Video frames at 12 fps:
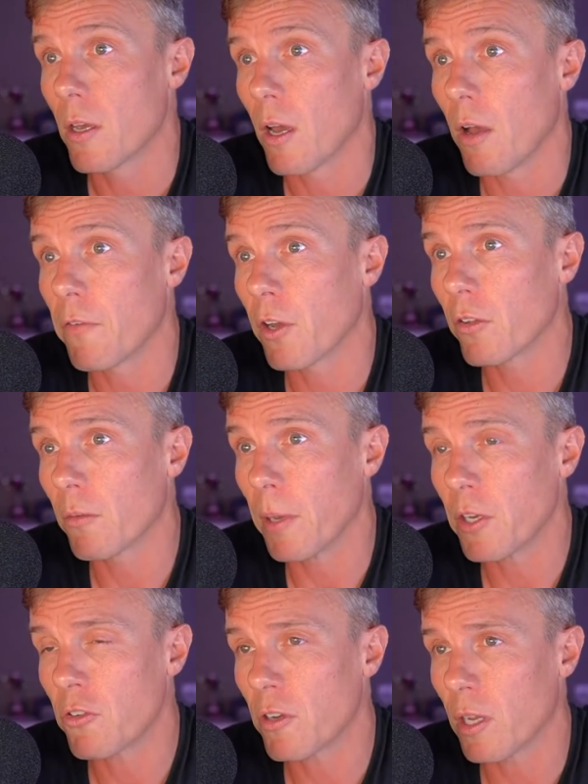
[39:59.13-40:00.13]
I forgot to
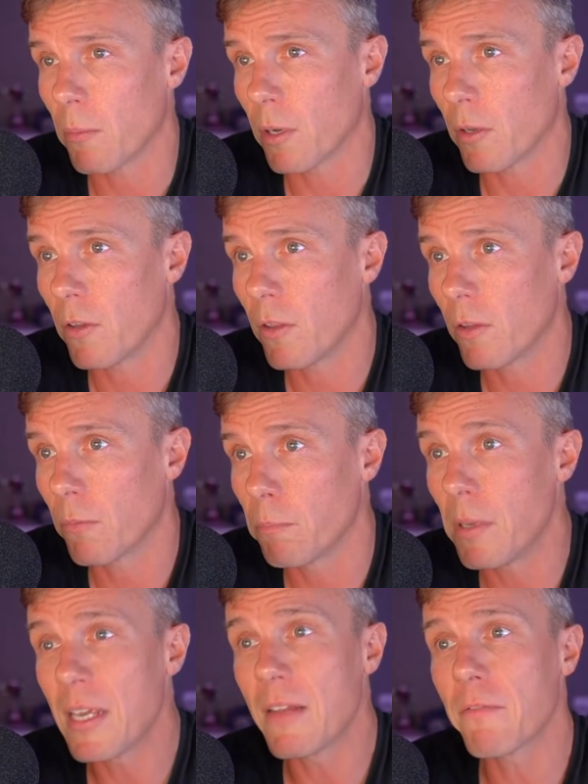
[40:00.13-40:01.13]
mention it here, but I did this
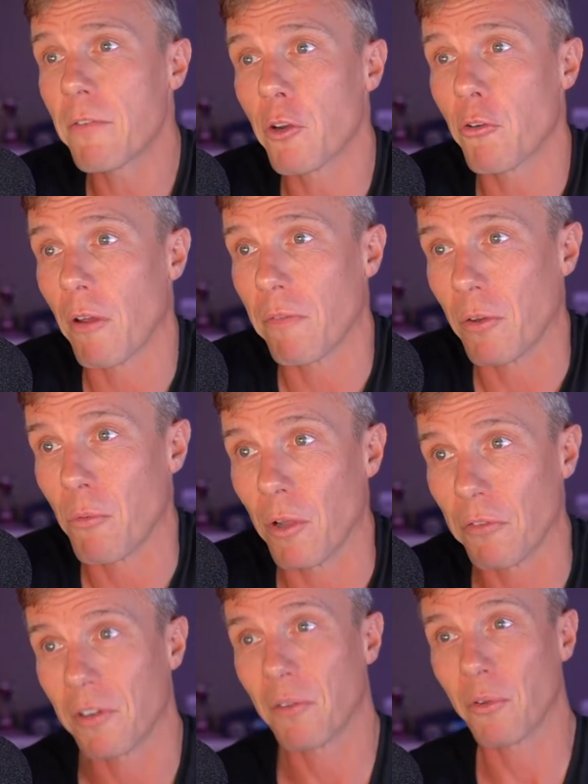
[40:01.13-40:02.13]
big infographic
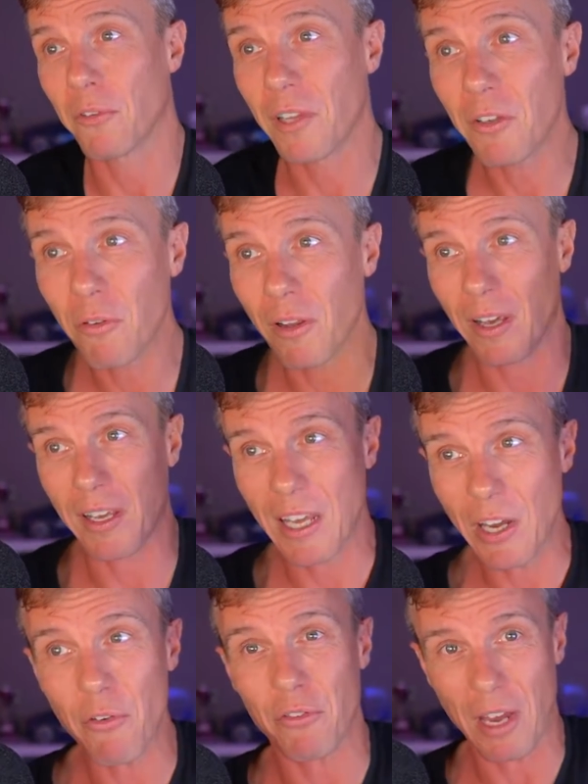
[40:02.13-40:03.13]
once, and it was literally like,
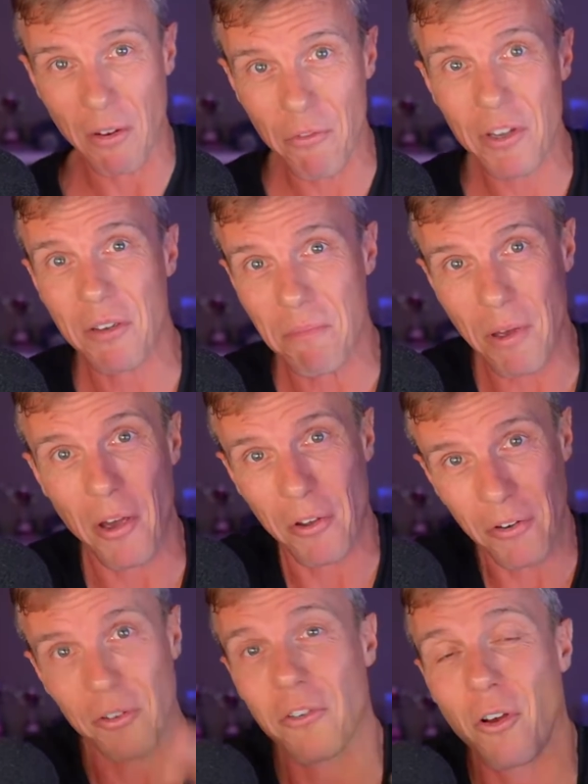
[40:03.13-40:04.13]
here is every
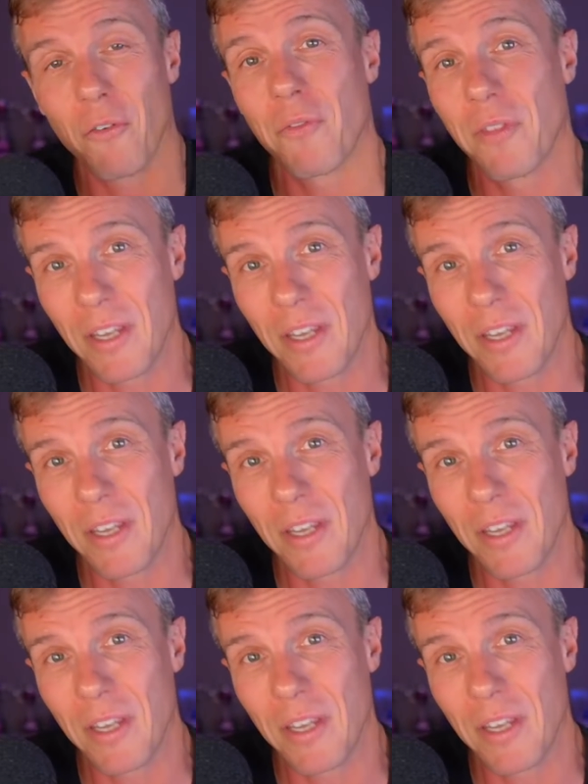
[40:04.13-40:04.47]
component of